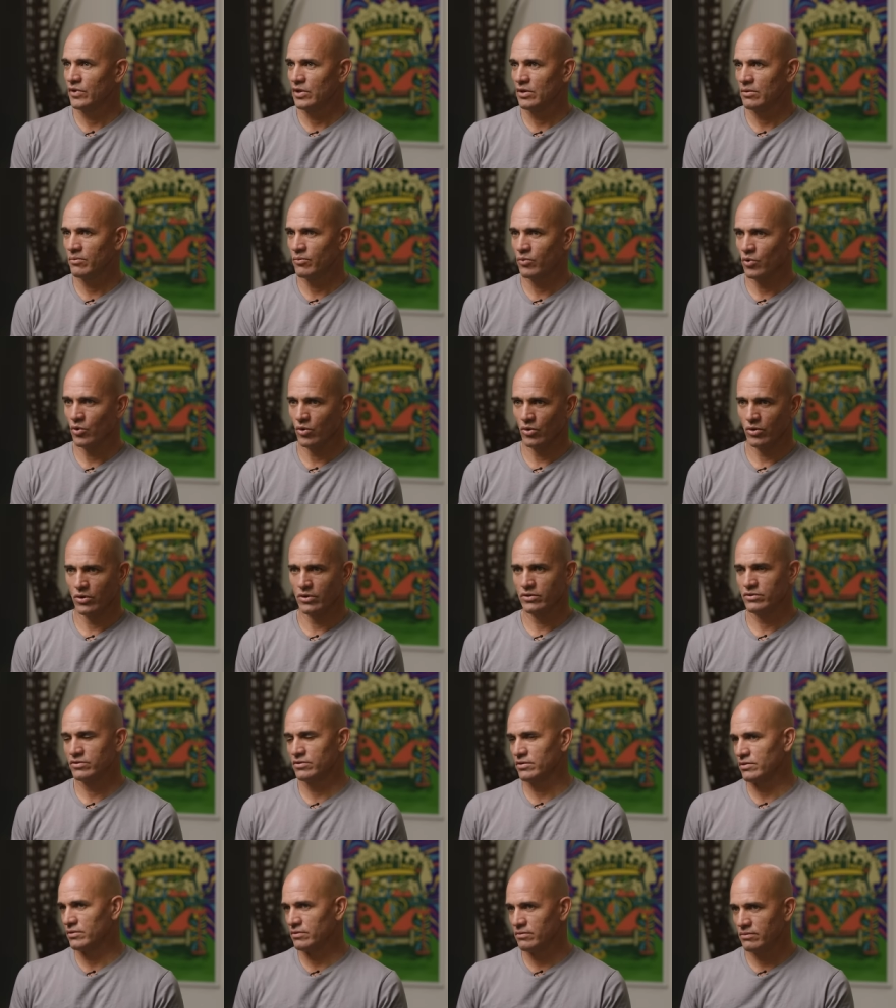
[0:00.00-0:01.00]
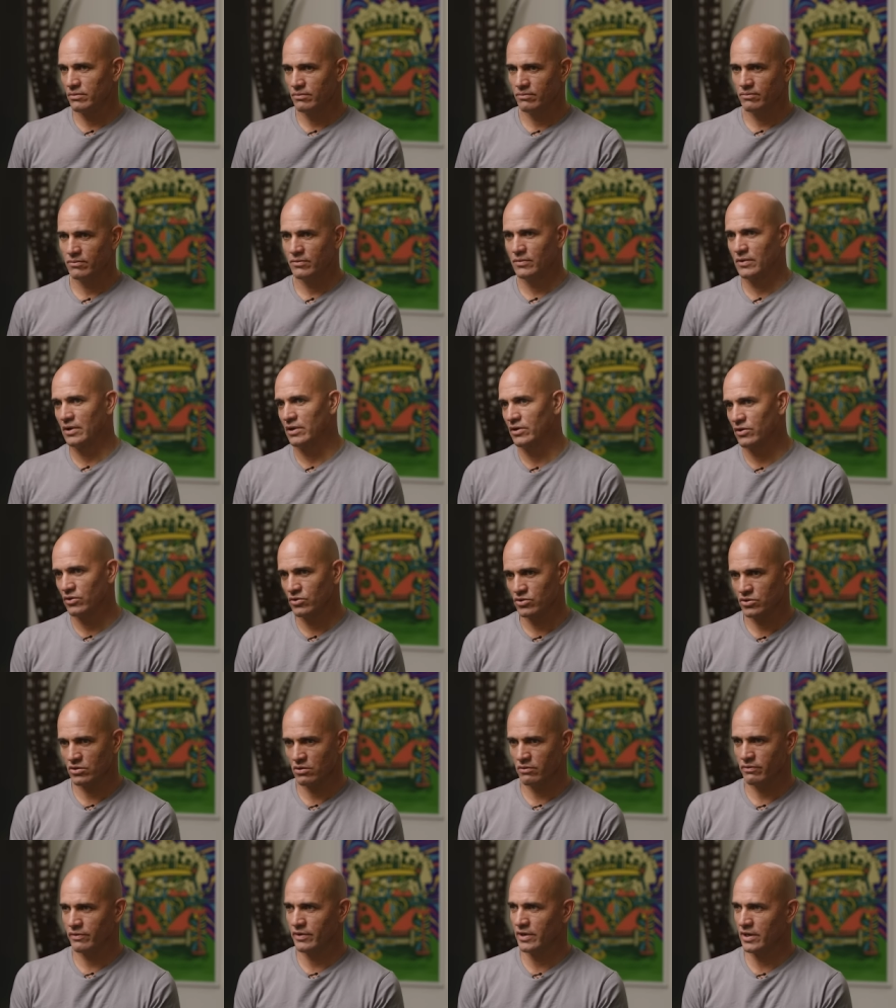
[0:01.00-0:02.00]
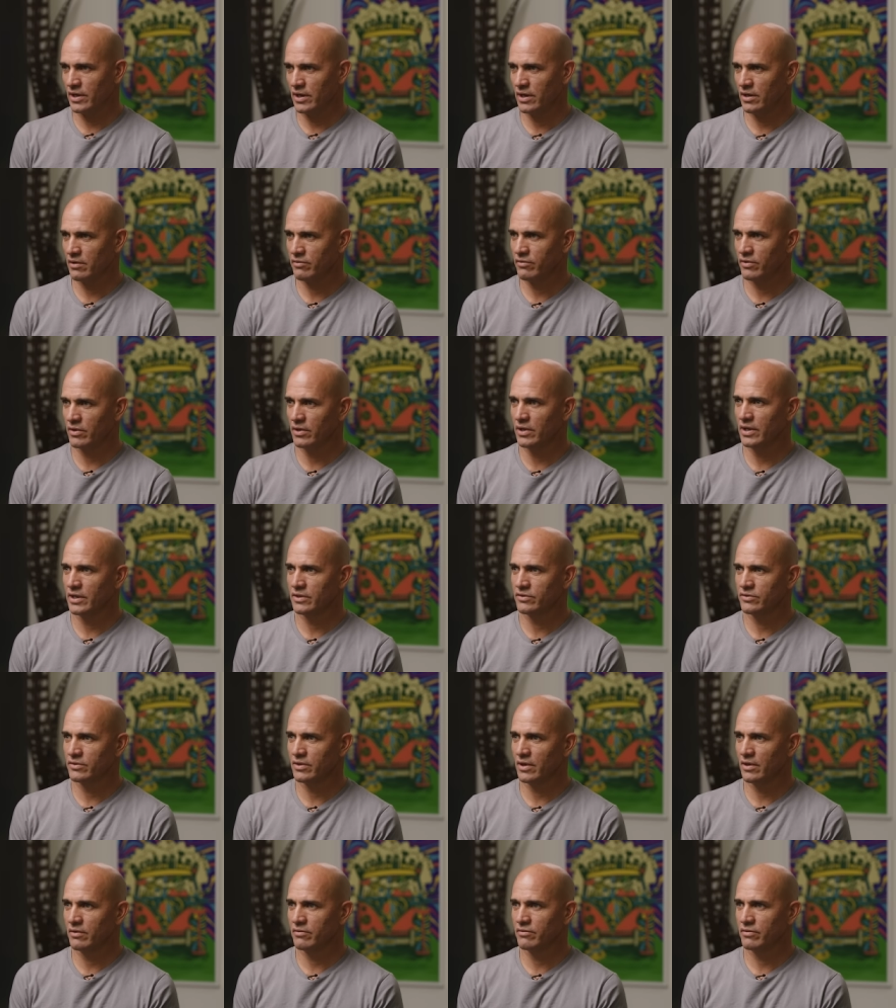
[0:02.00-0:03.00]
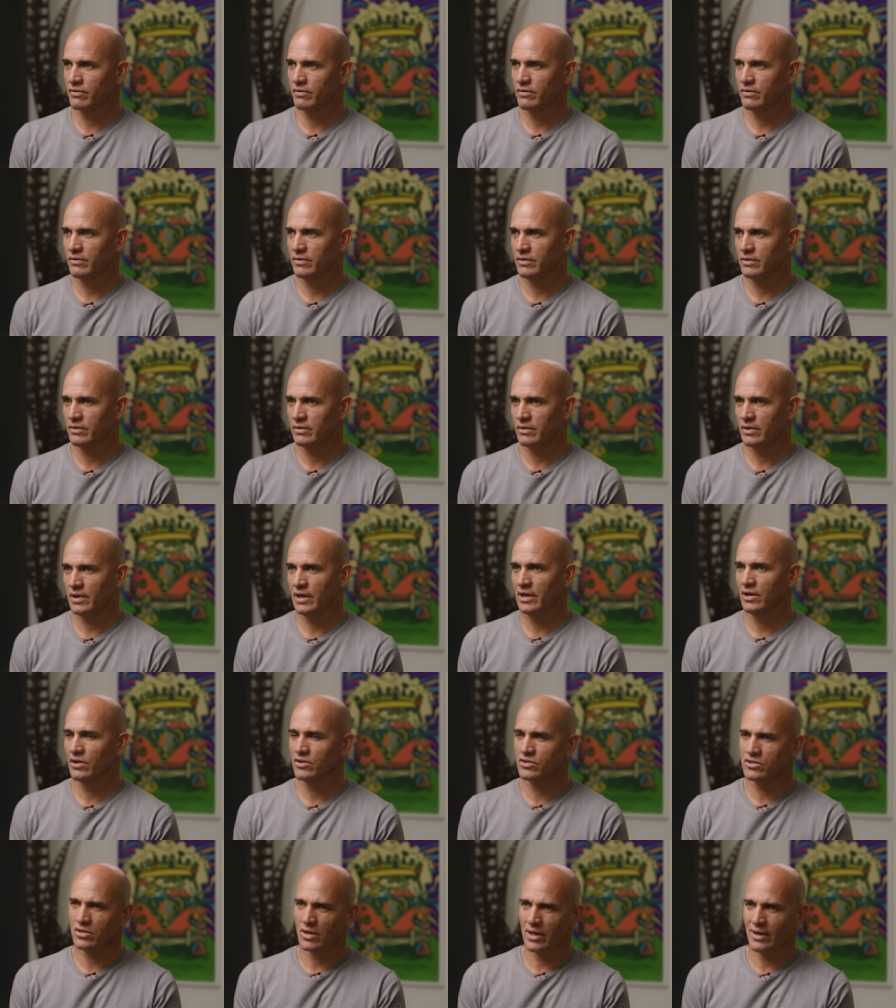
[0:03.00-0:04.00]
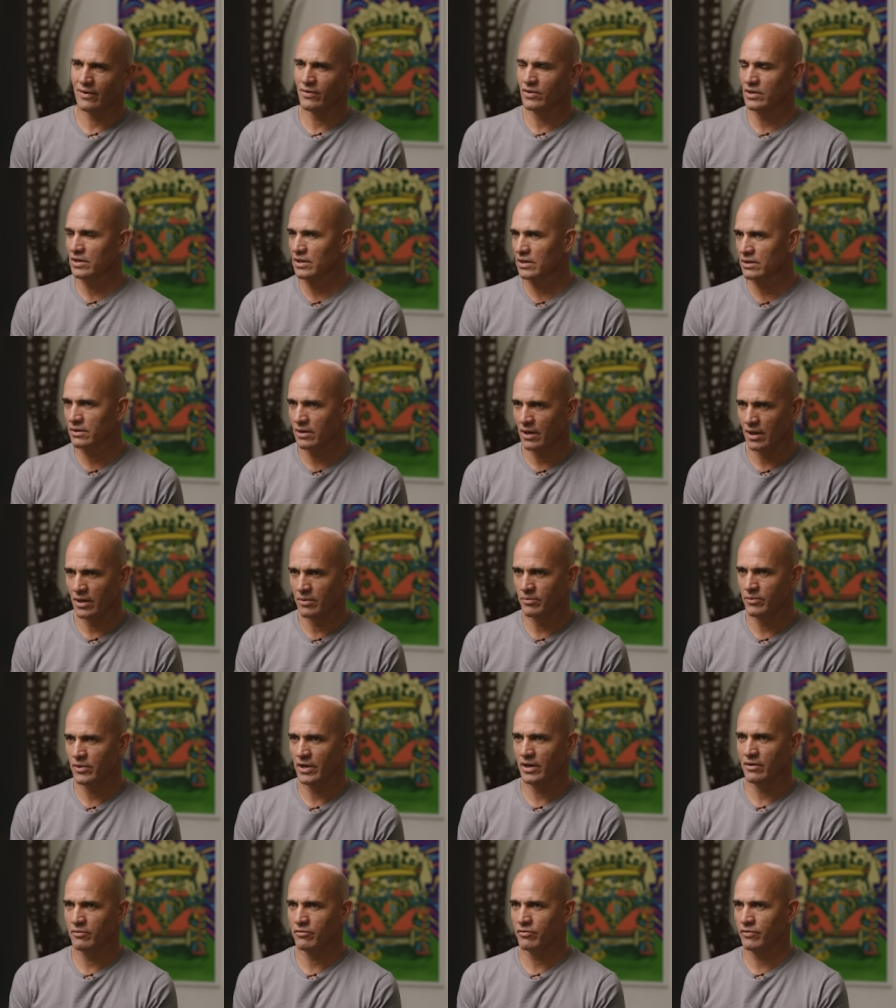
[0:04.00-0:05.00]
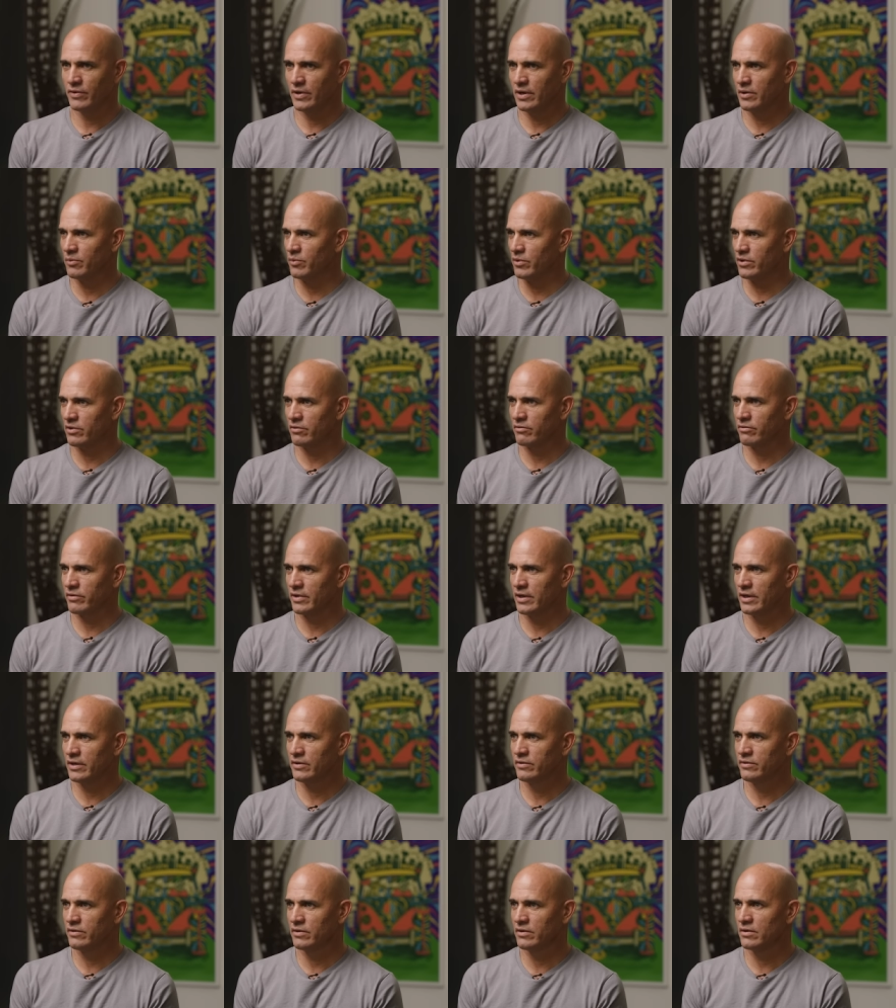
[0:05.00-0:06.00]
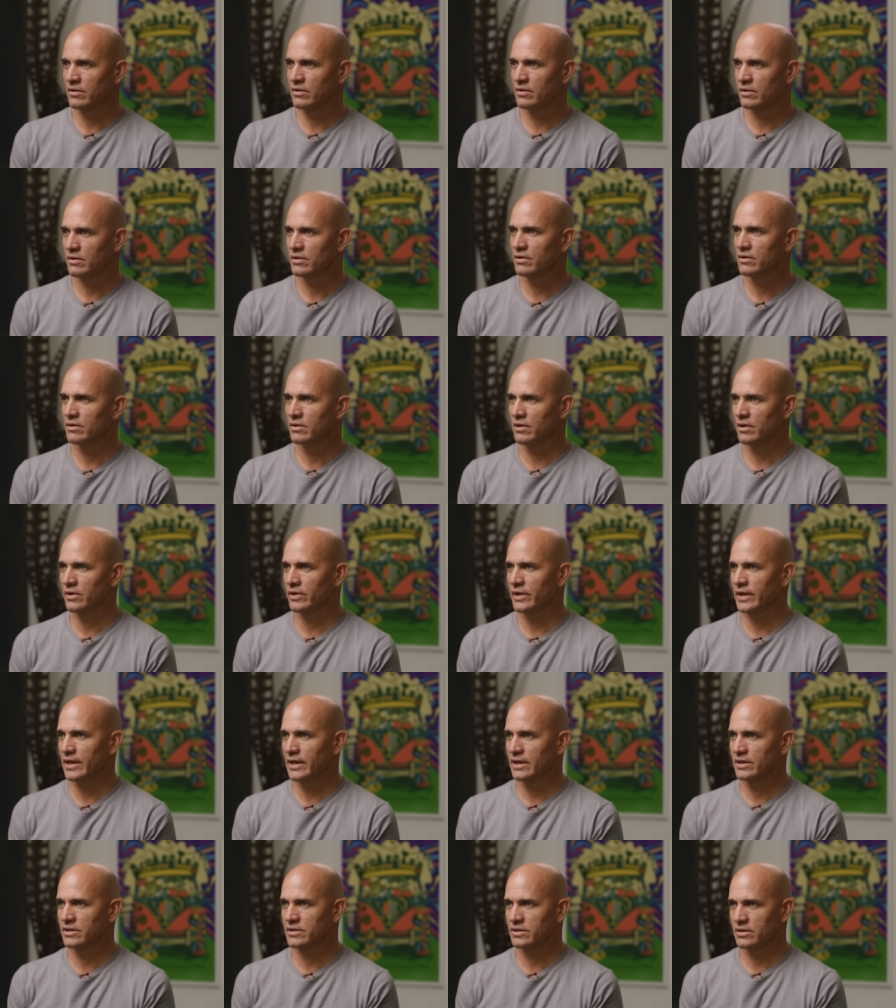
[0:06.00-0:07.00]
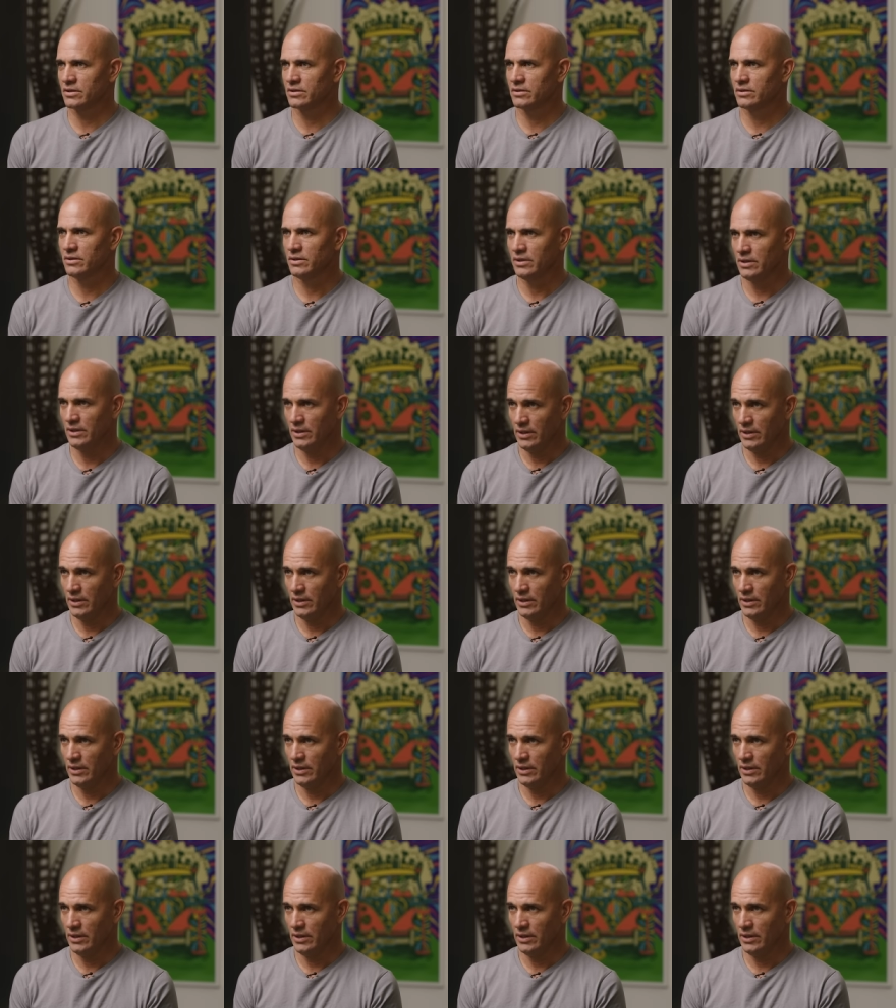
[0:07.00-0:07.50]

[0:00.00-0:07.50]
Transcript: your boards and you're surfing enough and all that stuff. And also having a little time to have fun with your friends and all that. So